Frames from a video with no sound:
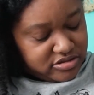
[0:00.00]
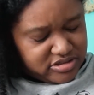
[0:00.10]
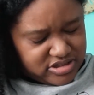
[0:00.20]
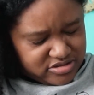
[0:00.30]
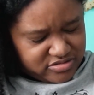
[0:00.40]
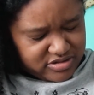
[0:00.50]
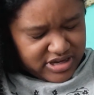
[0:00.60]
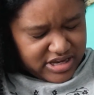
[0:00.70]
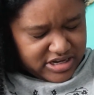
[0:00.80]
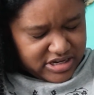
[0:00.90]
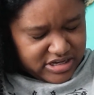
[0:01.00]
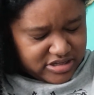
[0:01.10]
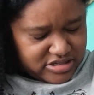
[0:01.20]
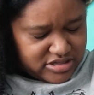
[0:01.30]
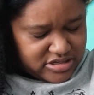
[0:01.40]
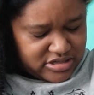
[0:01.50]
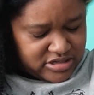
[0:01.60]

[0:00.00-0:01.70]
to edit